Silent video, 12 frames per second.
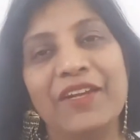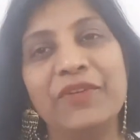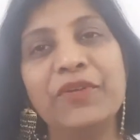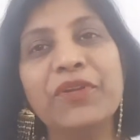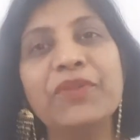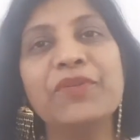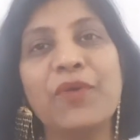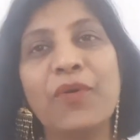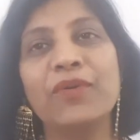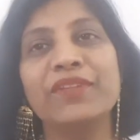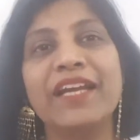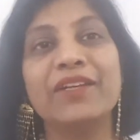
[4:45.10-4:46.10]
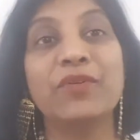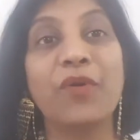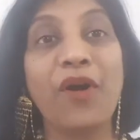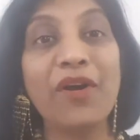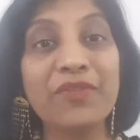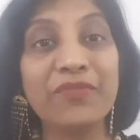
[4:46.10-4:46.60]
Do you know that
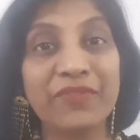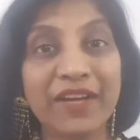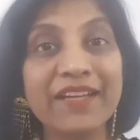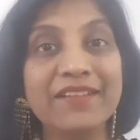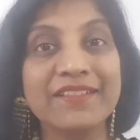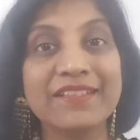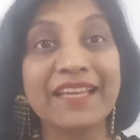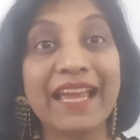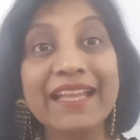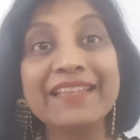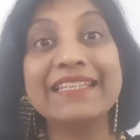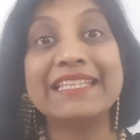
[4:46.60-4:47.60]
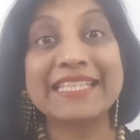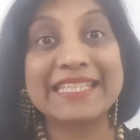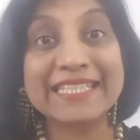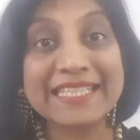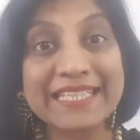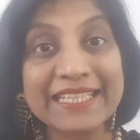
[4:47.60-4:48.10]
wrong friends can
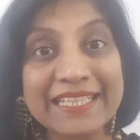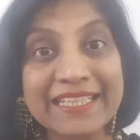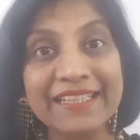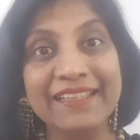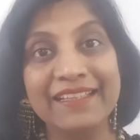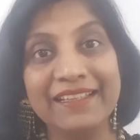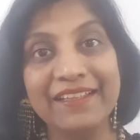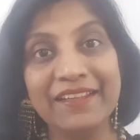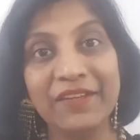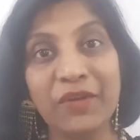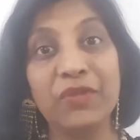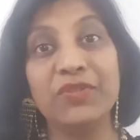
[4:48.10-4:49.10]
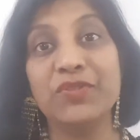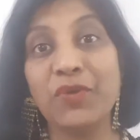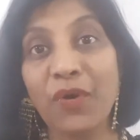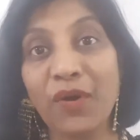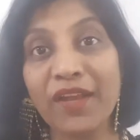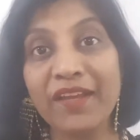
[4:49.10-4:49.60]
steal your
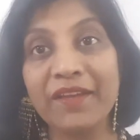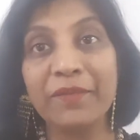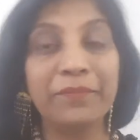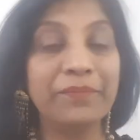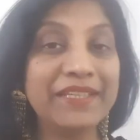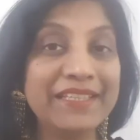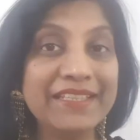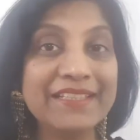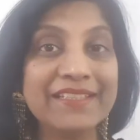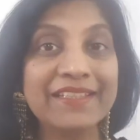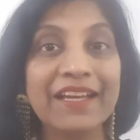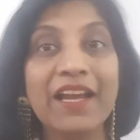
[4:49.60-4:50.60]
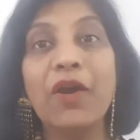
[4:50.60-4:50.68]
joy, peace,